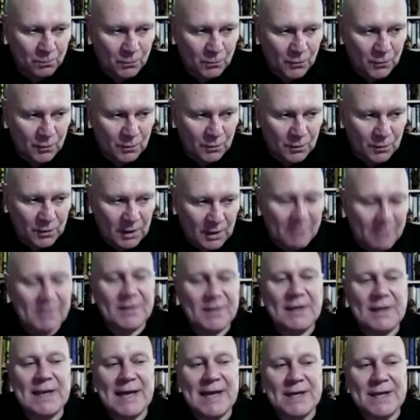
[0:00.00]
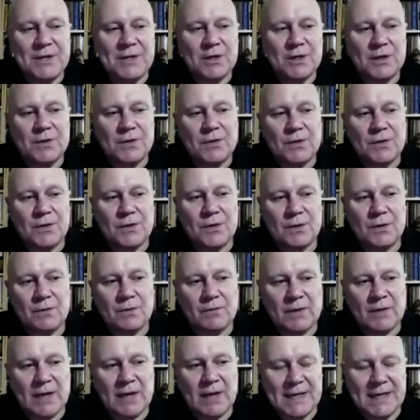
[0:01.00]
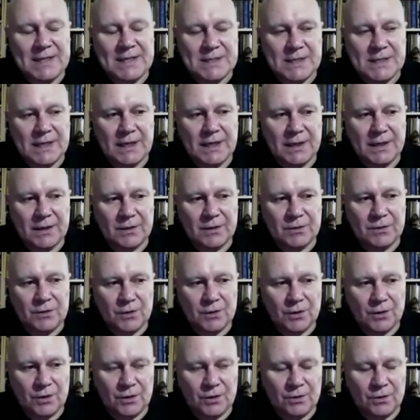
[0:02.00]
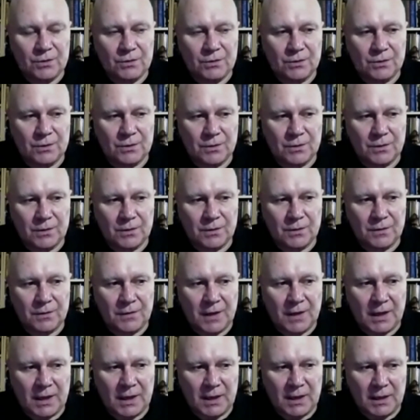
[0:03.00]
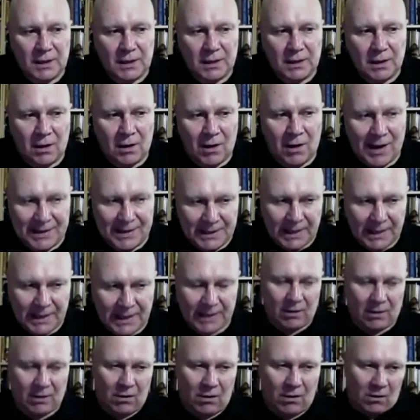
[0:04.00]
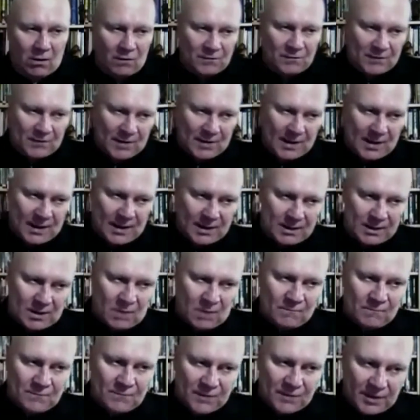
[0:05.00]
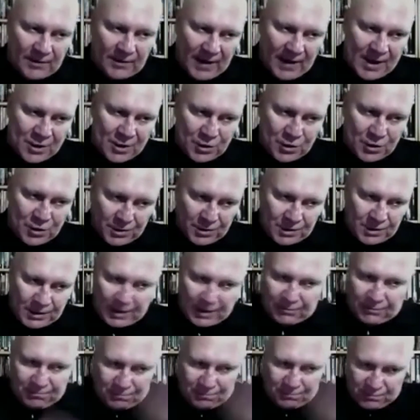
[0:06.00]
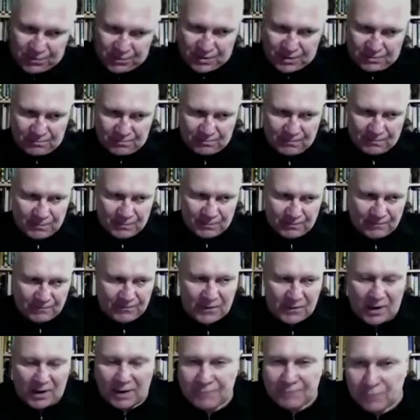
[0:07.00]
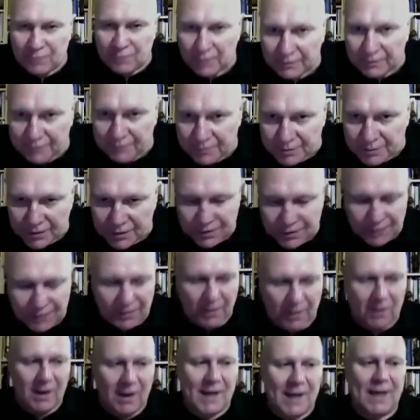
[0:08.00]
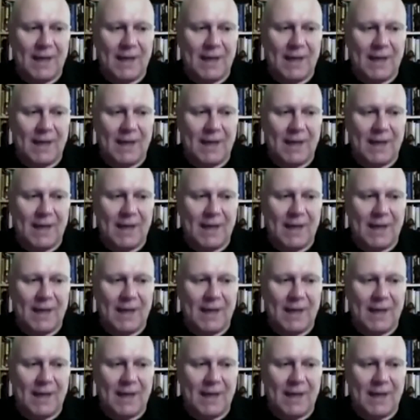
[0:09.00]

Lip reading: Some of the legends relating to the idea of a conflagration, fire falling from the sky,